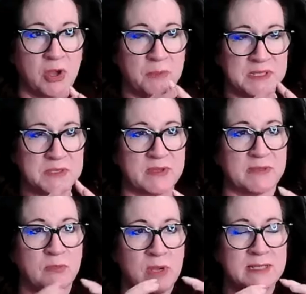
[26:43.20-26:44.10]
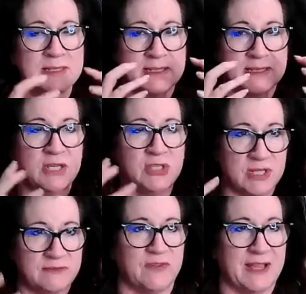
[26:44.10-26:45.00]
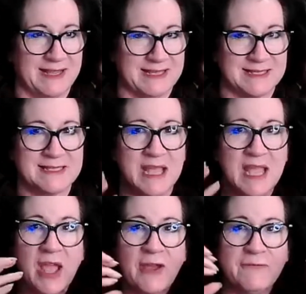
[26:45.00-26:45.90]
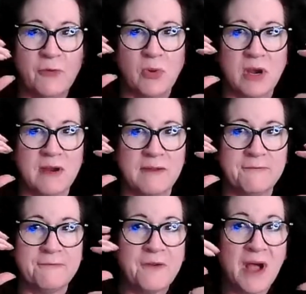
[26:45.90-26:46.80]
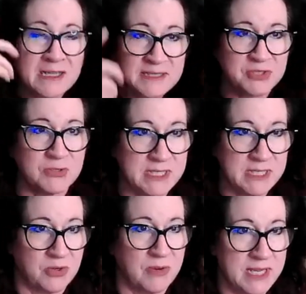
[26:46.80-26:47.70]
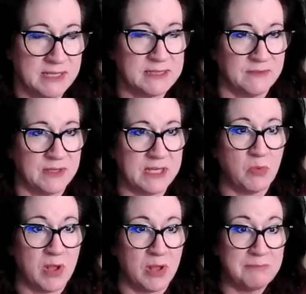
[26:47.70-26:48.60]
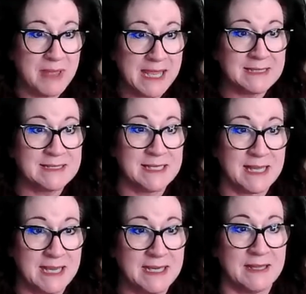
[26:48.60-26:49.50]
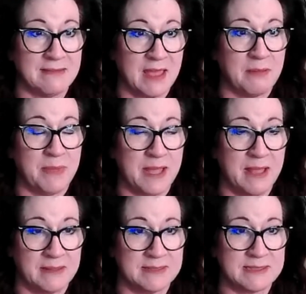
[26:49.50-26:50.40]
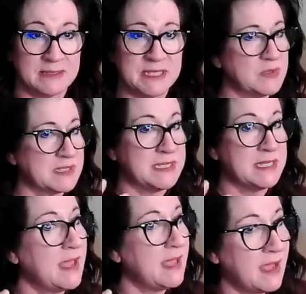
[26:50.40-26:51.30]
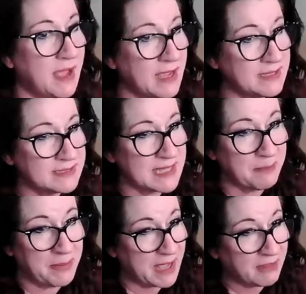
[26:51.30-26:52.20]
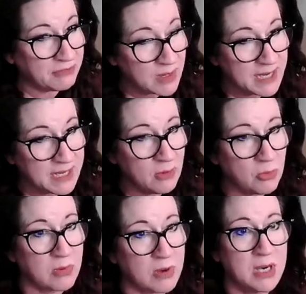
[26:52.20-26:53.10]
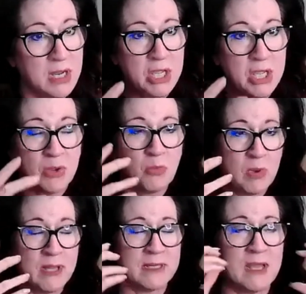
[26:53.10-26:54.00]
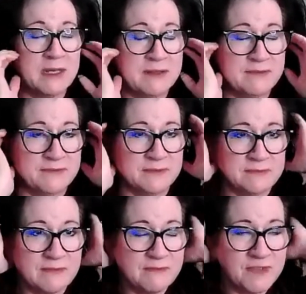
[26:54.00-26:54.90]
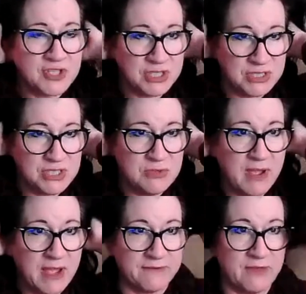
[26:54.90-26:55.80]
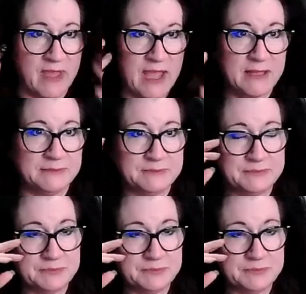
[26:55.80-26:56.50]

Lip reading: help us with? What sage advice for fostering creativity while maintaining that balance? Do you see AI as that pathway, or what kind of vision do you have for that?